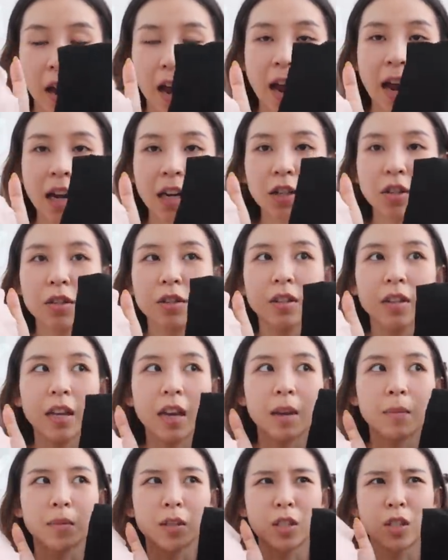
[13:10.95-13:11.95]
I actually
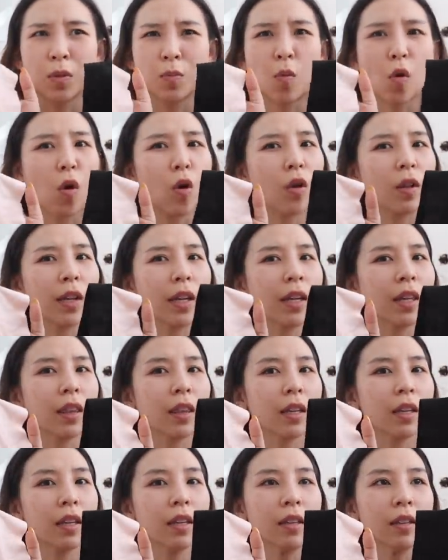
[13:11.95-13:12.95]
am a small in
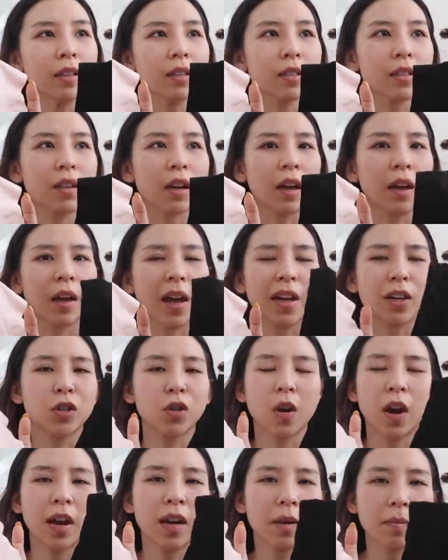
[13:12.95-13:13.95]
this. I
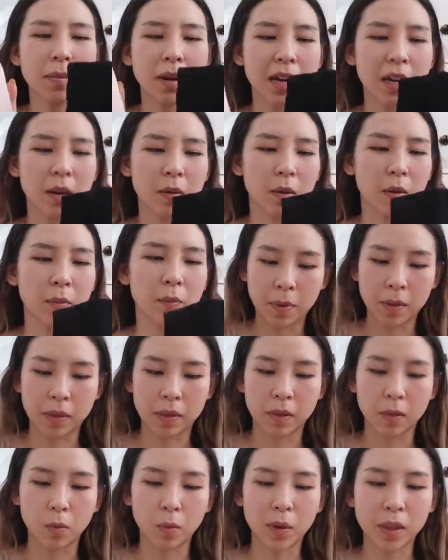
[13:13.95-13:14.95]
tried a medium on,
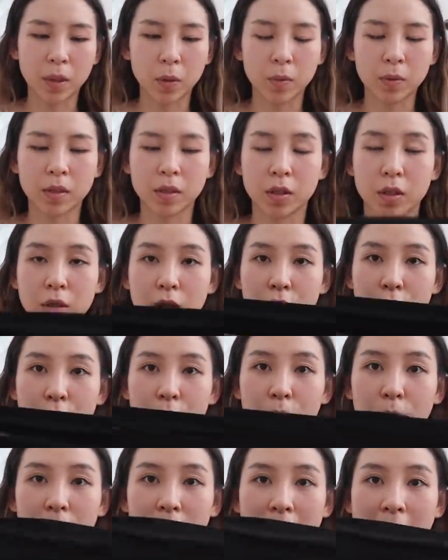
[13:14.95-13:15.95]
but the width was just
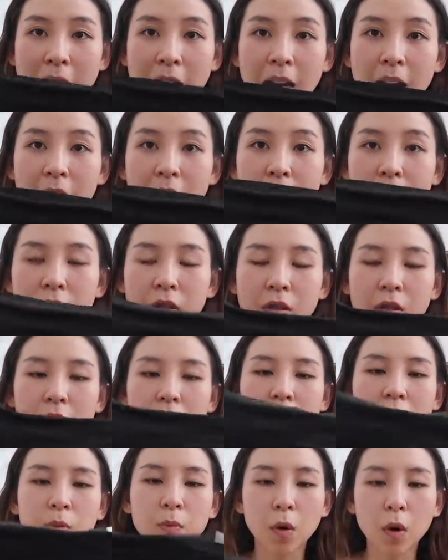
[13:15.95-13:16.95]
too large. And so
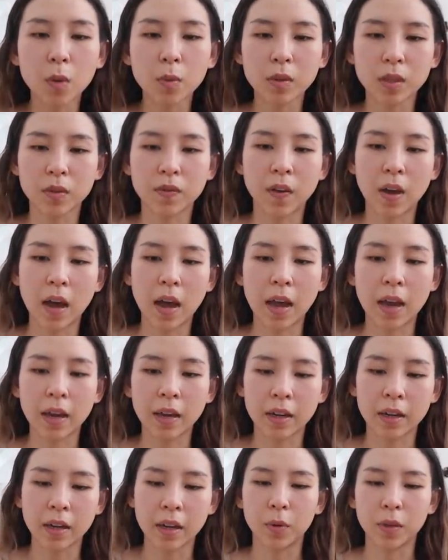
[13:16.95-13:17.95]
the small was
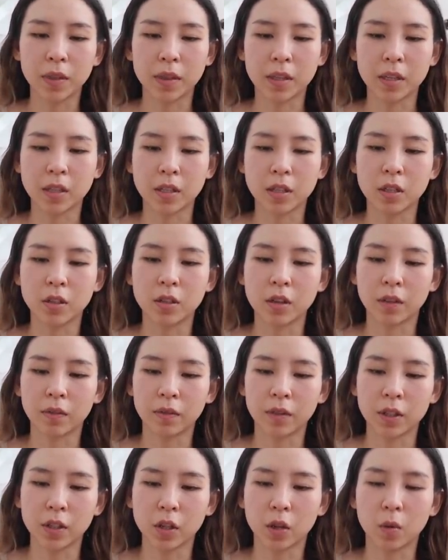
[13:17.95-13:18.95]
fine. With this, you
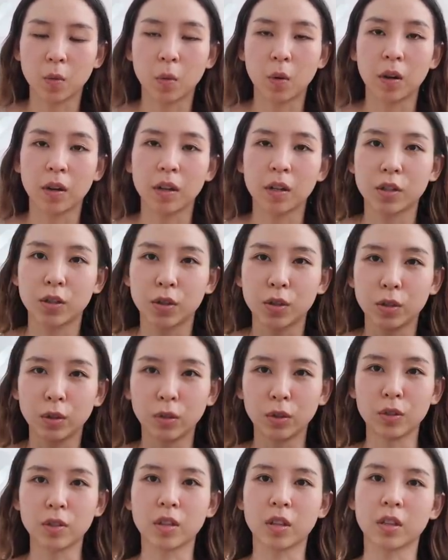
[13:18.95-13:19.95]
definitely don't want it too
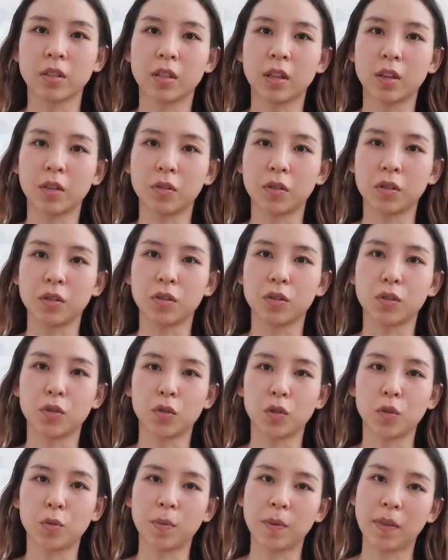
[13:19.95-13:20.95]
loose because then it'll just
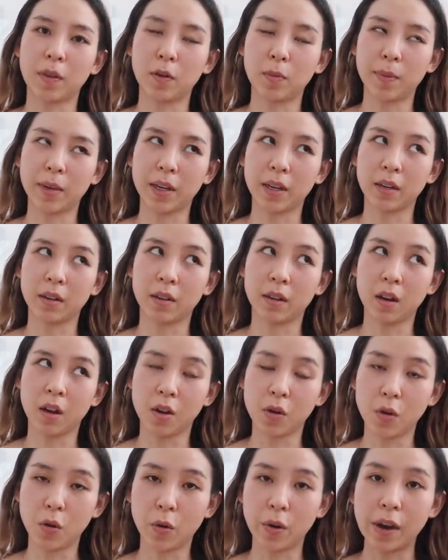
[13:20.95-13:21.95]
droop and it'll be
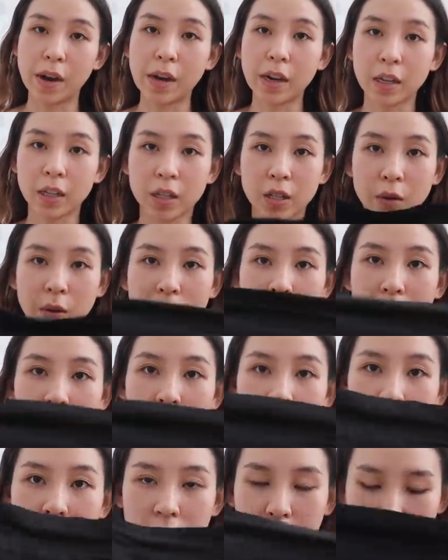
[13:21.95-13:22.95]
annoying. So I
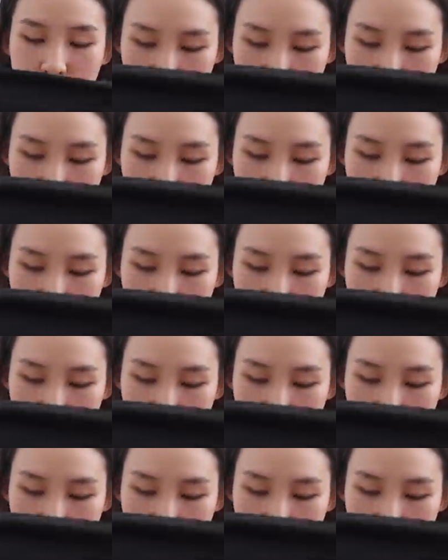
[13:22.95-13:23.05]
got